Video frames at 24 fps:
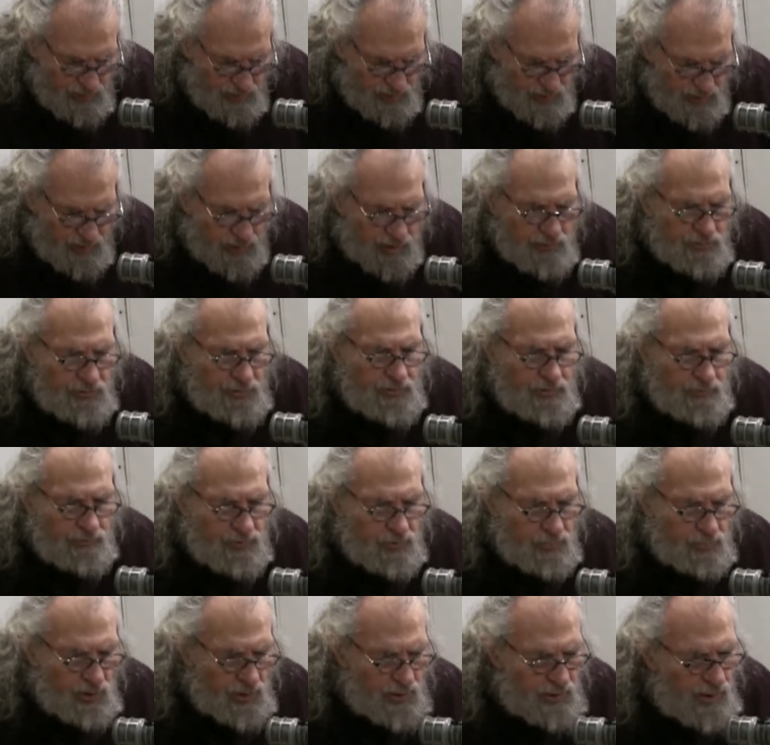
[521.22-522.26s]
I can't think of
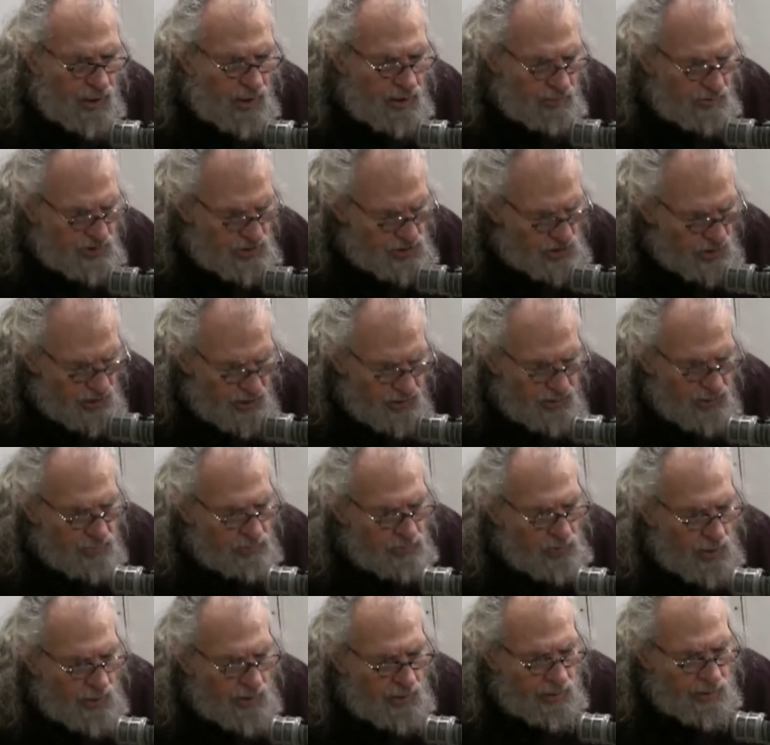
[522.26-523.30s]
the name. It's a
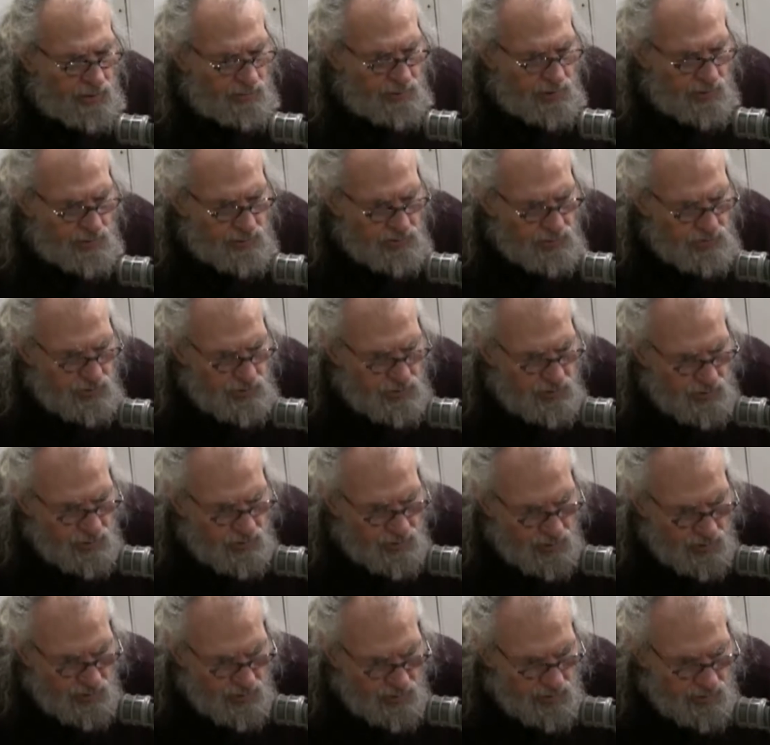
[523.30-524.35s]
legume that
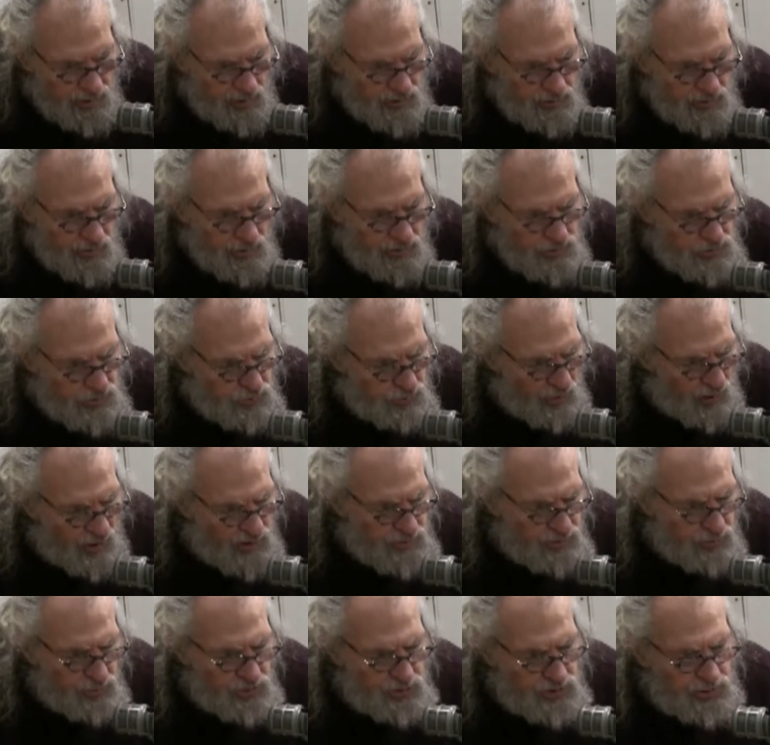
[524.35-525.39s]
uh, and that's
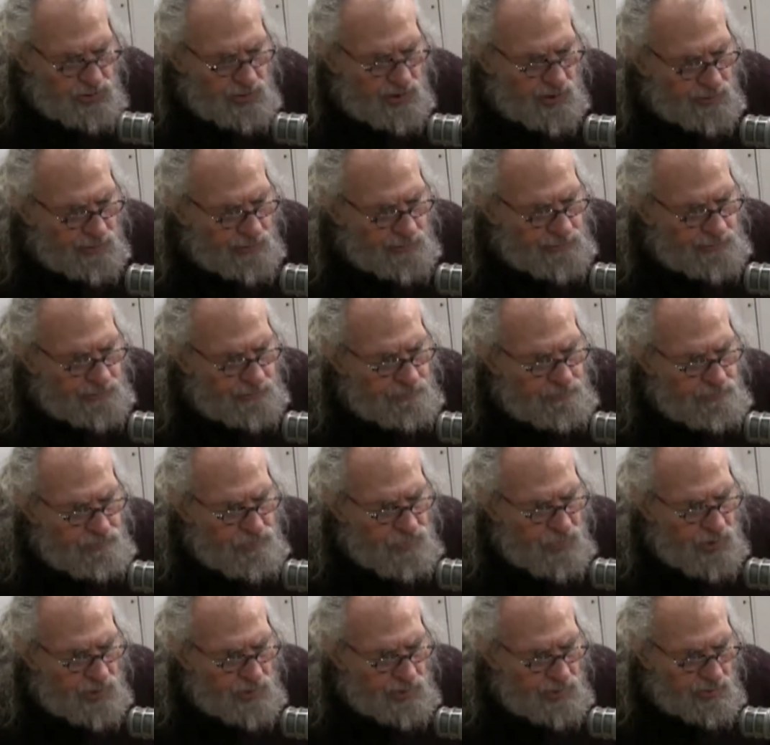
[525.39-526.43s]
spice bush and others
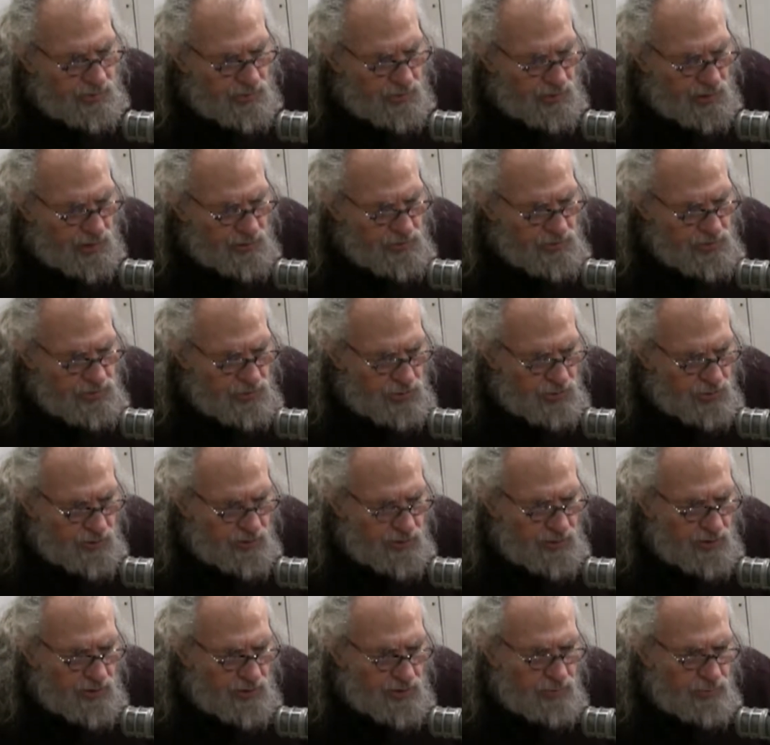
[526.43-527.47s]
that are
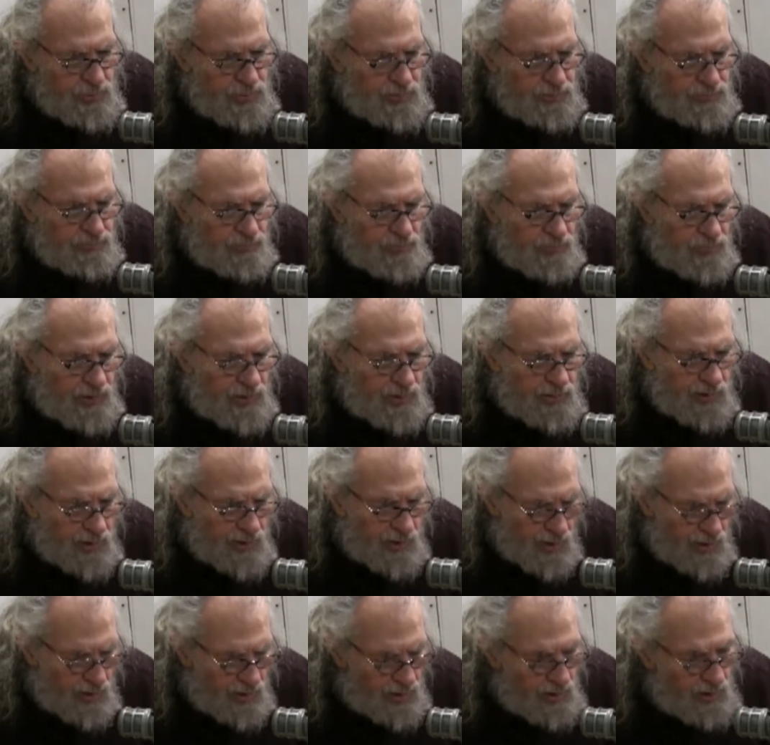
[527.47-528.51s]
understory herbs.
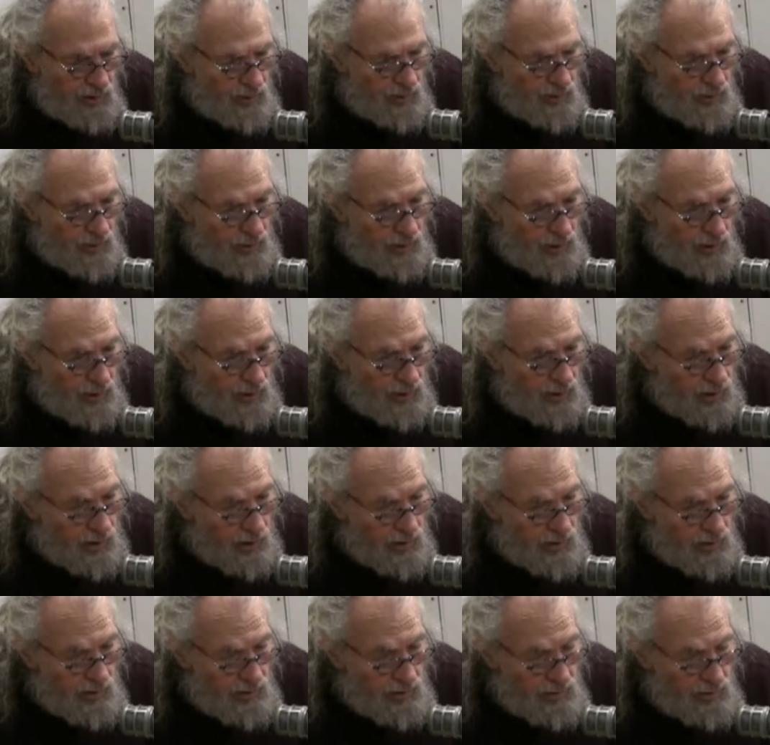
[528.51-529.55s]
There are
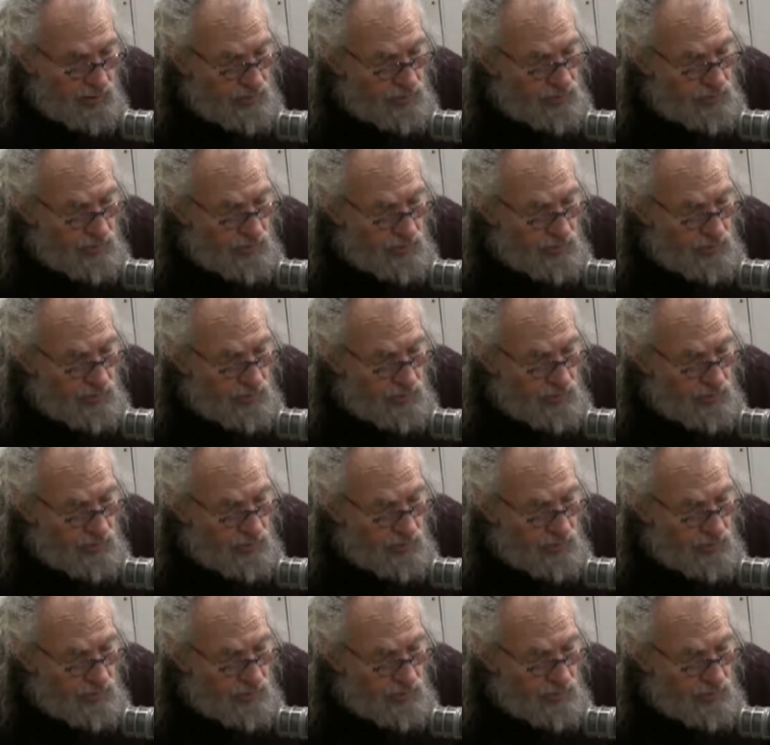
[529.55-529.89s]
uh,